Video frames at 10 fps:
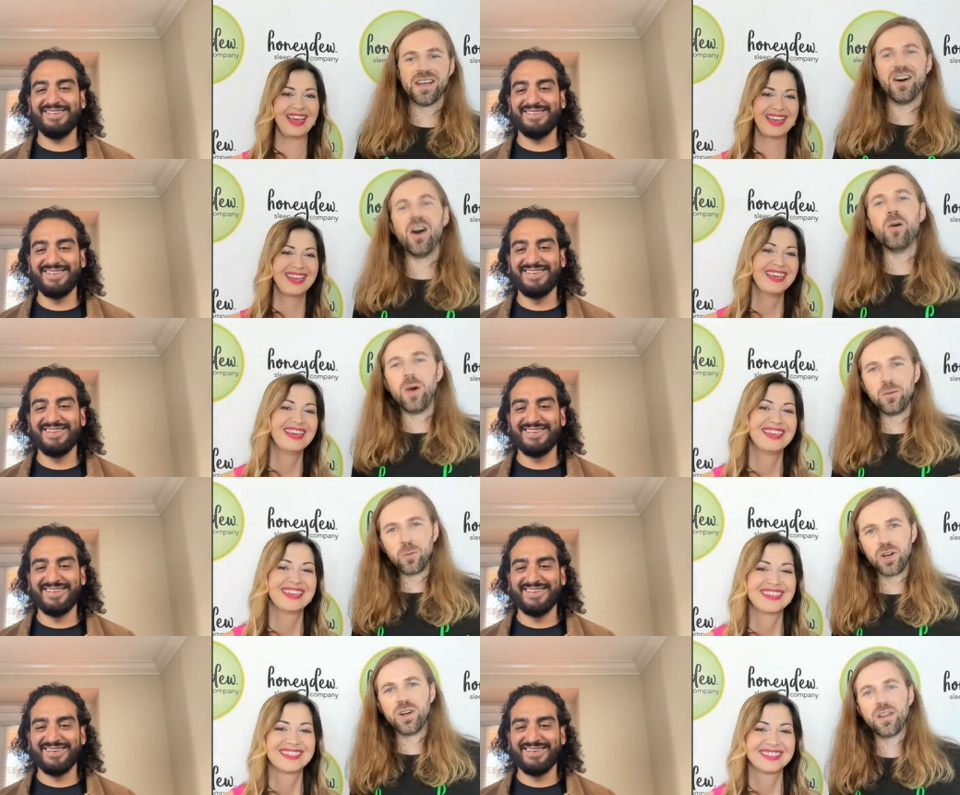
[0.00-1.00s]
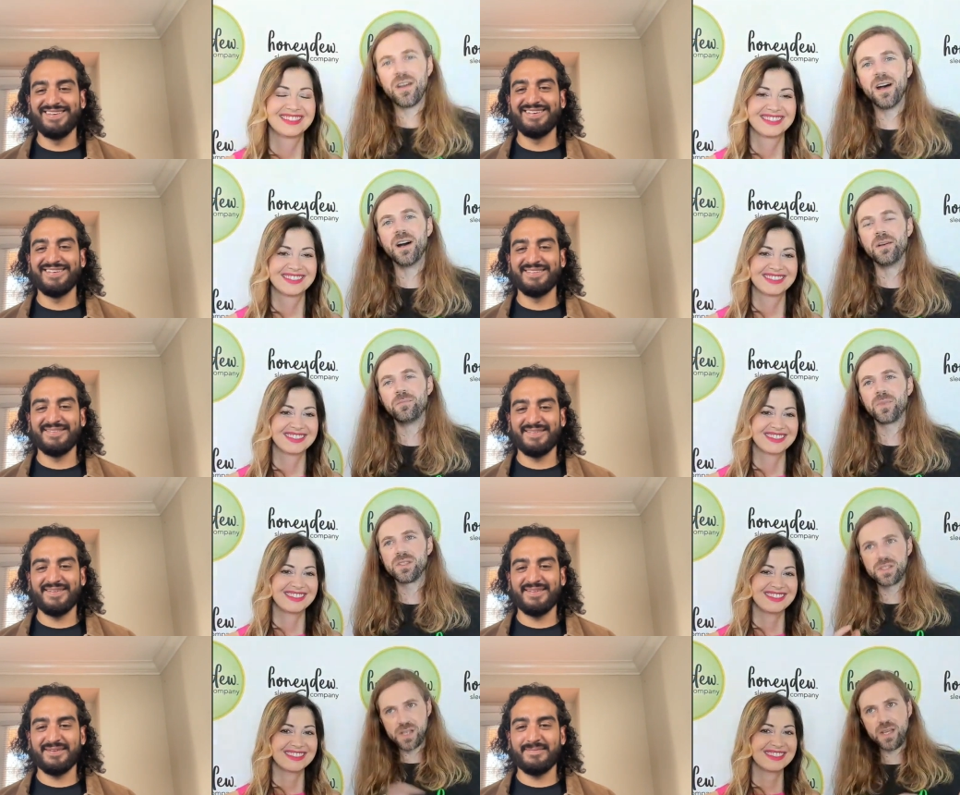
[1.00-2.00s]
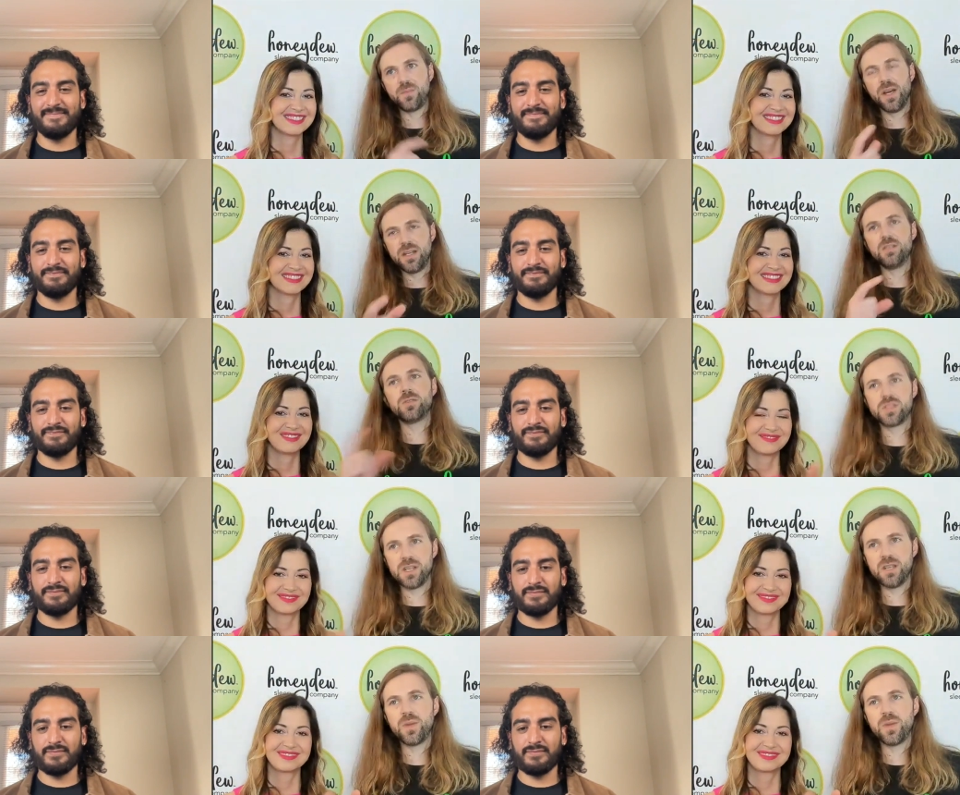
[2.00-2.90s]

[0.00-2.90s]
Speaker 1: all one word. Um, sleep, Honeydew Sleep,